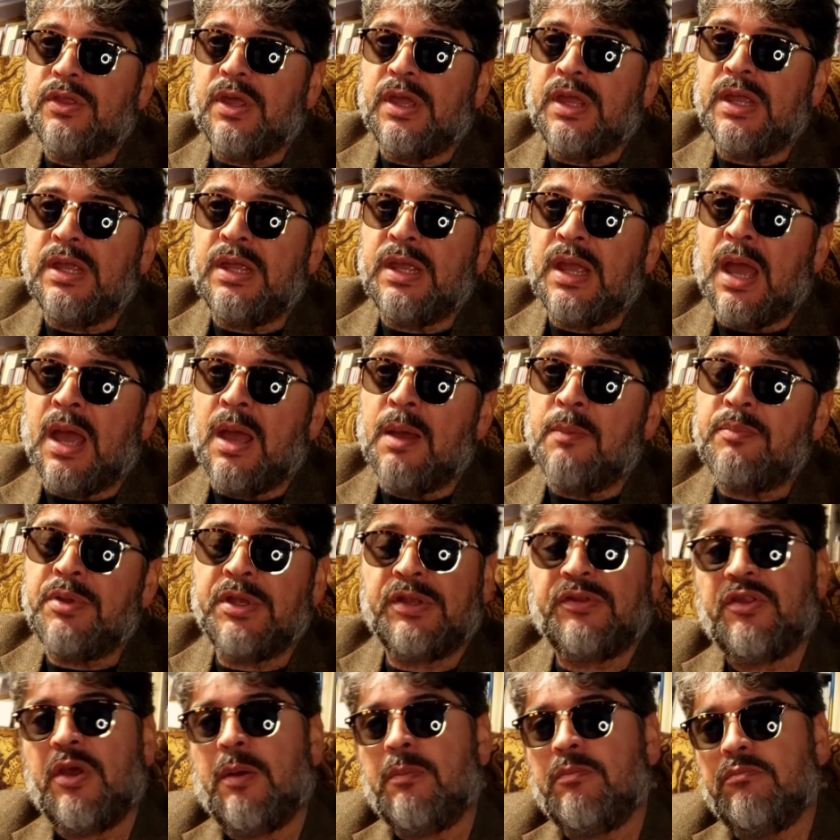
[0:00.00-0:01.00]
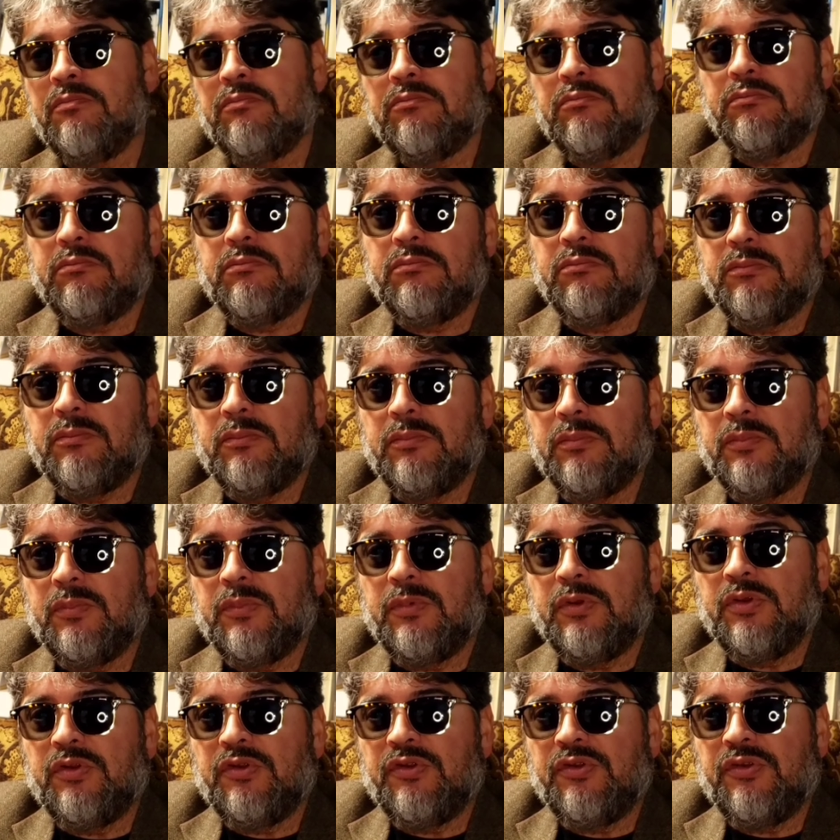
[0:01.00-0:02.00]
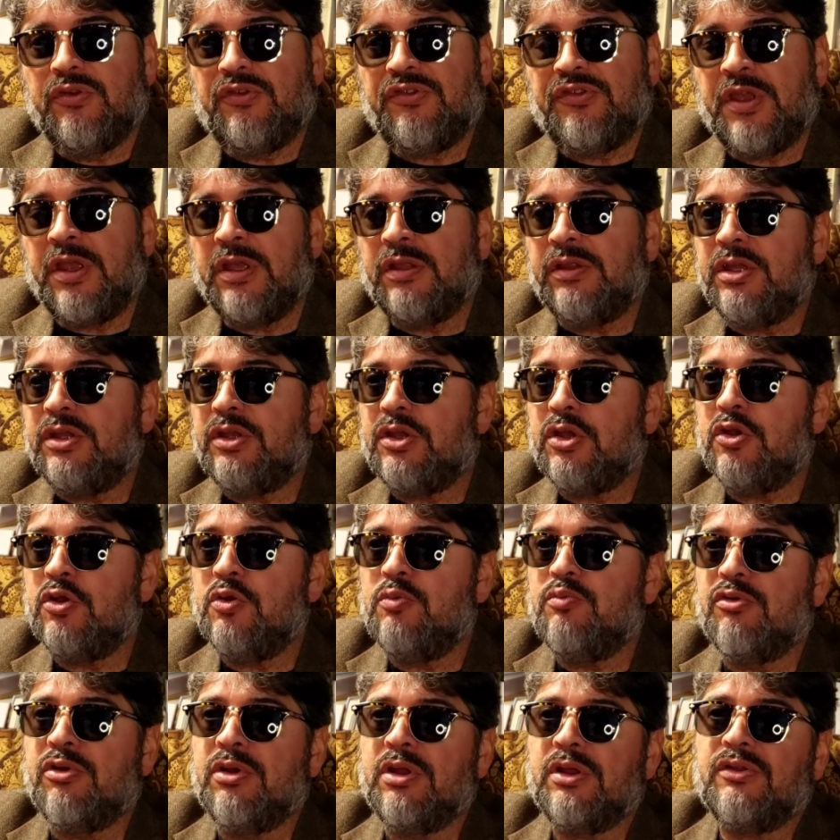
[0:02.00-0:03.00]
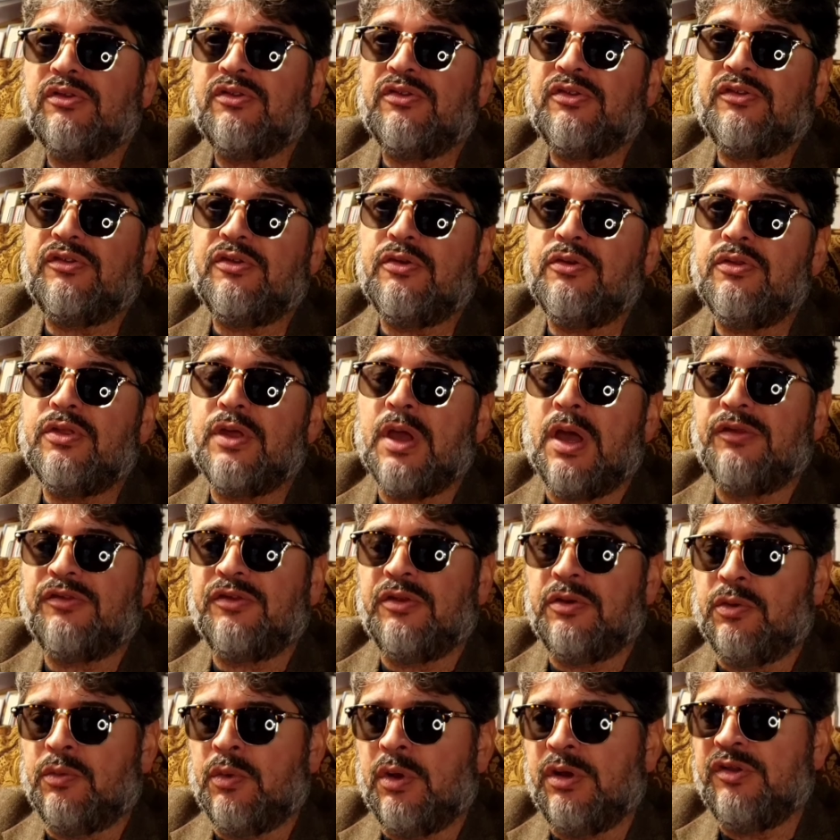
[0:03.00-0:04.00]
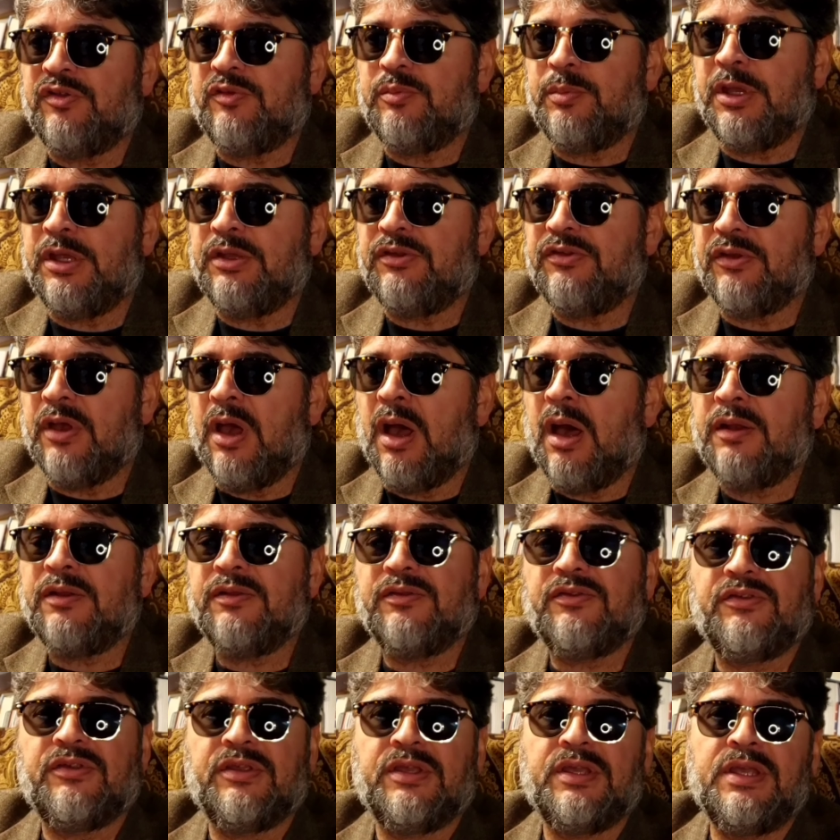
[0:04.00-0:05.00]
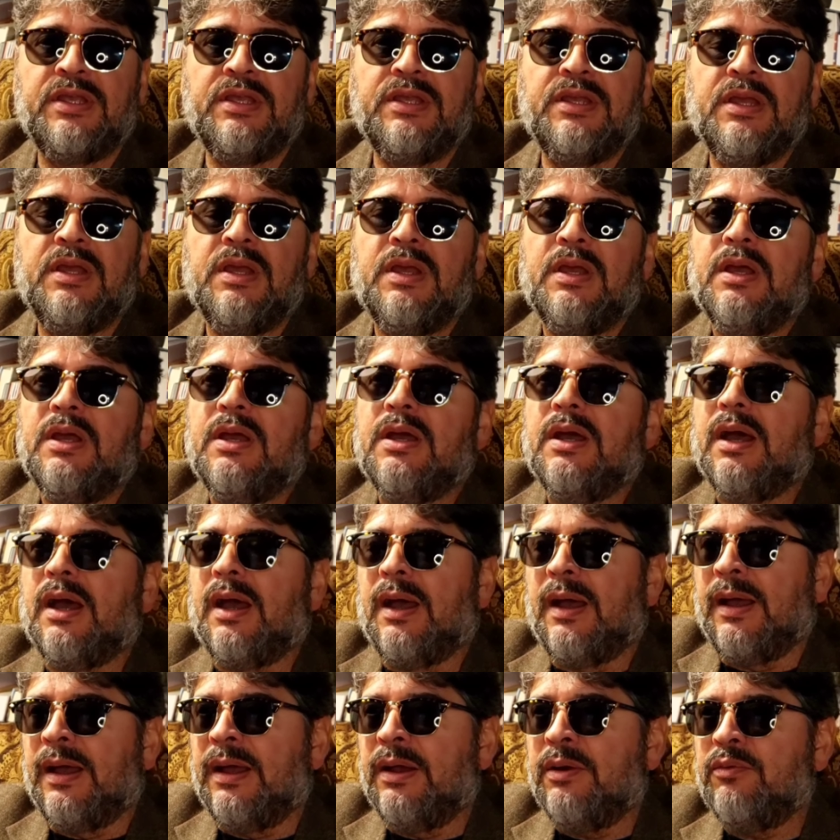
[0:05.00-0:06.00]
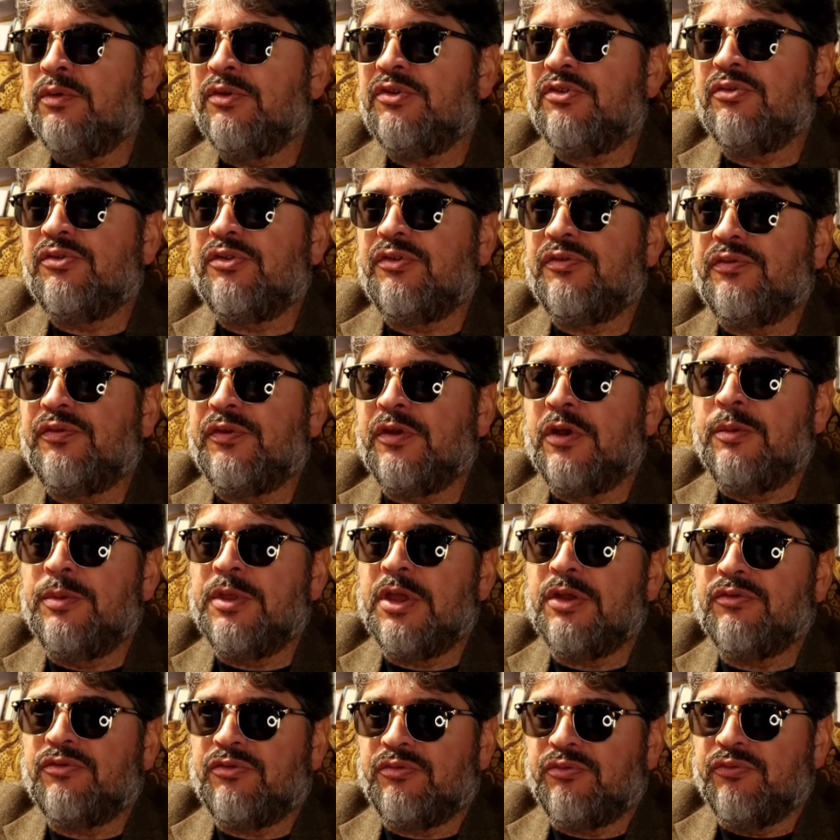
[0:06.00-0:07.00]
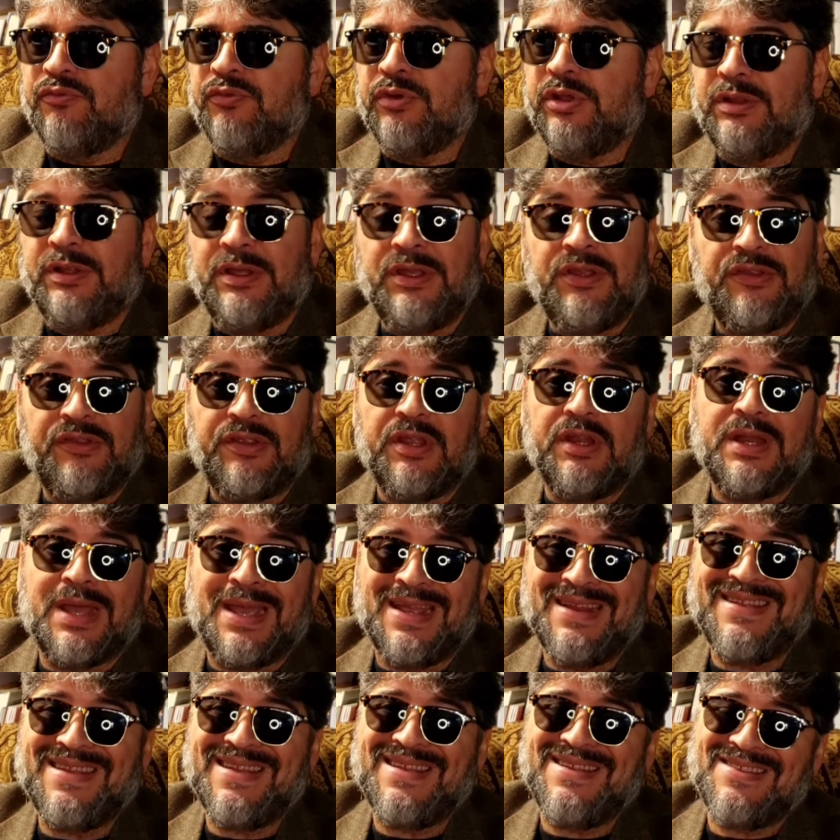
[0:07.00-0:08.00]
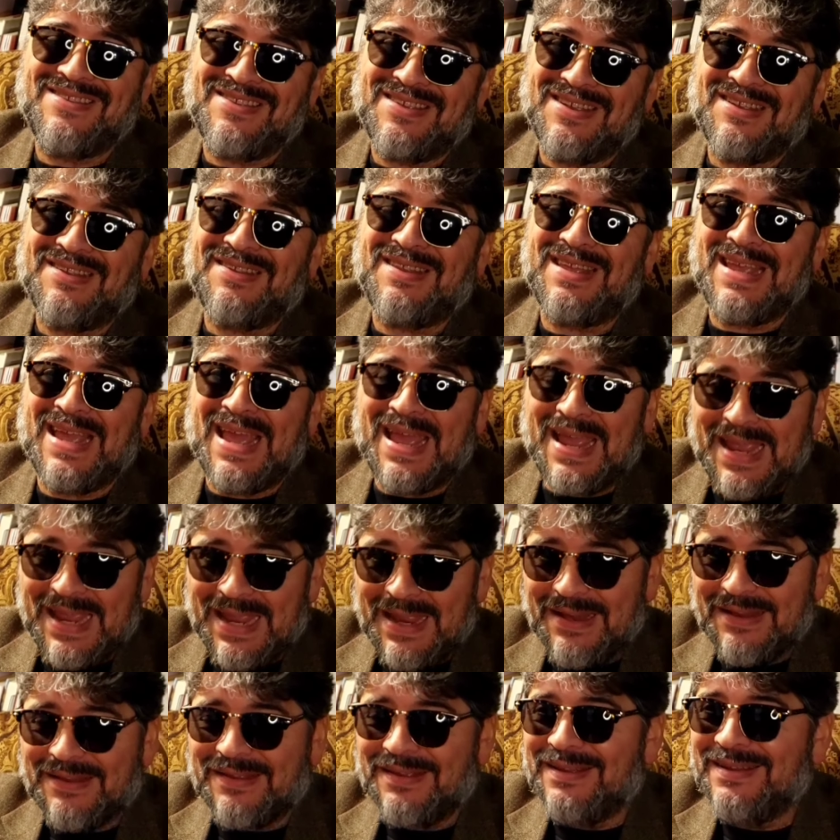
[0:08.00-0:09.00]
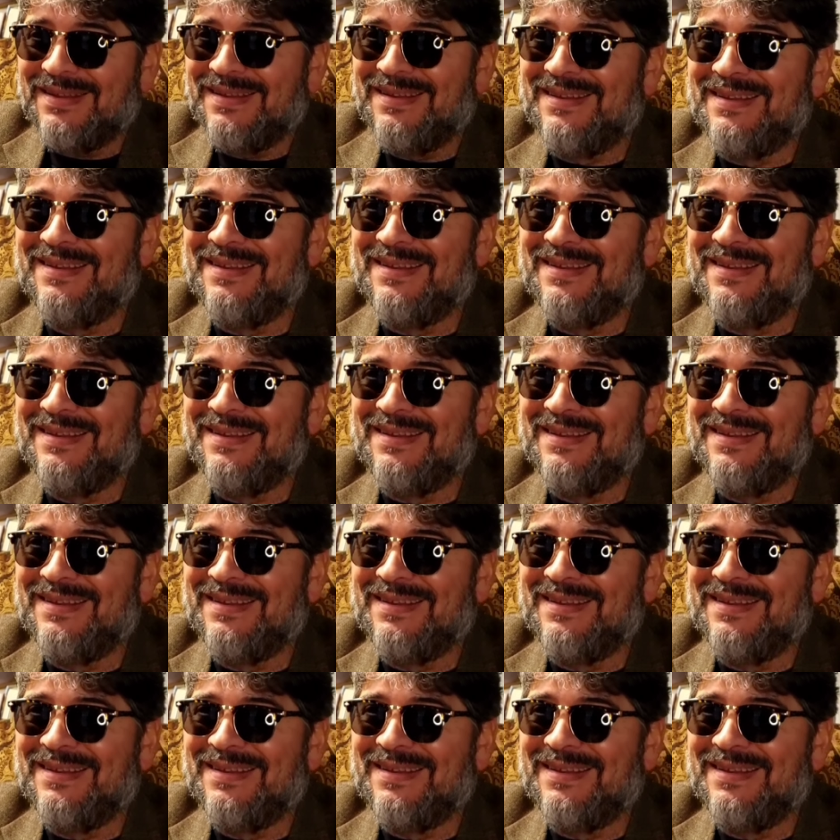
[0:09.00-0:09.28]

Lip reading: they picked up Stanley Kubrick's 2001 A Space Odyssey, which was a film that was released in 1968.